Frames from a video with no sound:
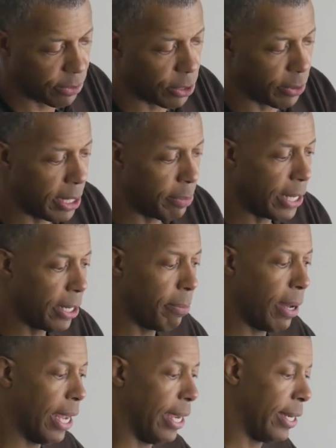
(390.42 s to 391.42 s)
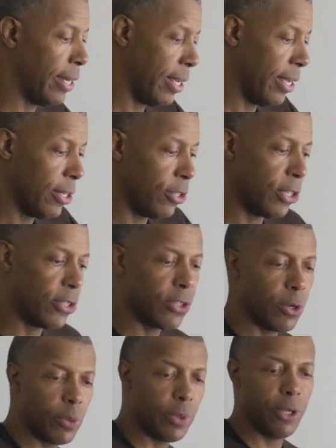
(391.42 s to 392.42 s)
So keep that in mind, just
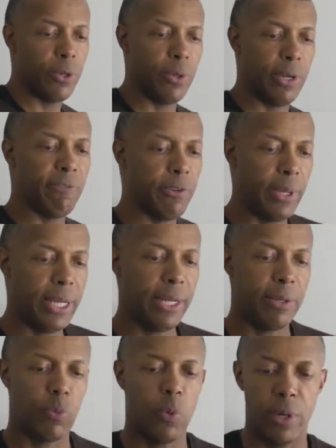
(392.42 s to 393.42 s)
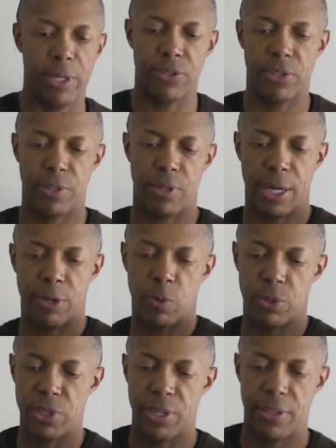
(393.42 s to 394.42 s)
so if you hit it once, I don't
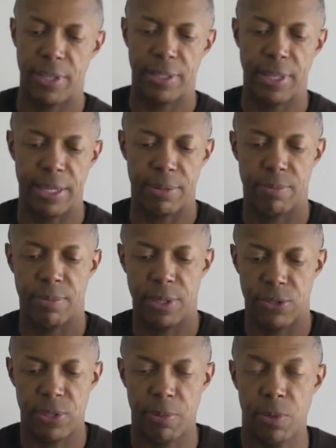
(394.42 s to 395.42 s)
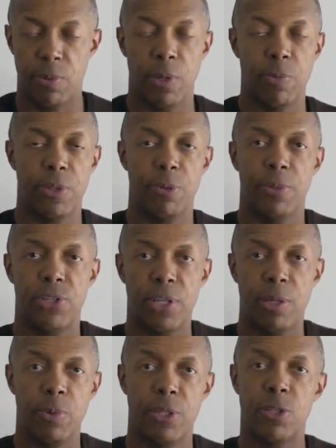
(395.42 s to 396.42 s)
want you to think that there's something wrong with your
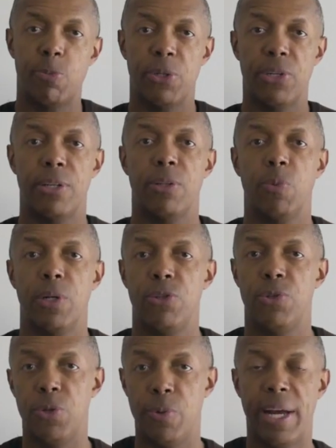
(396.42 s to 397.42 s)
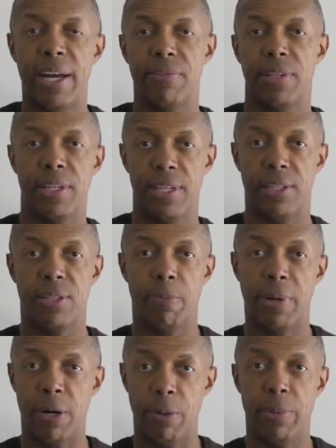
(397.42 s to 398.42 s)
machine. With this particular one, you do have to hit the
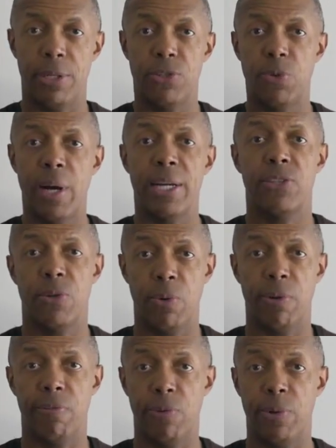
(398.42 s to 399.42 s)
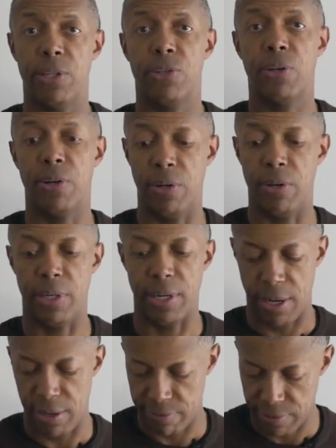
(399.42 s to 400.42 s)
power button twice in order for it to turn on and
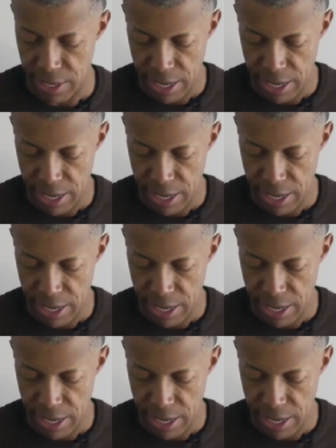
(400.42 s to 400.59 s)
off.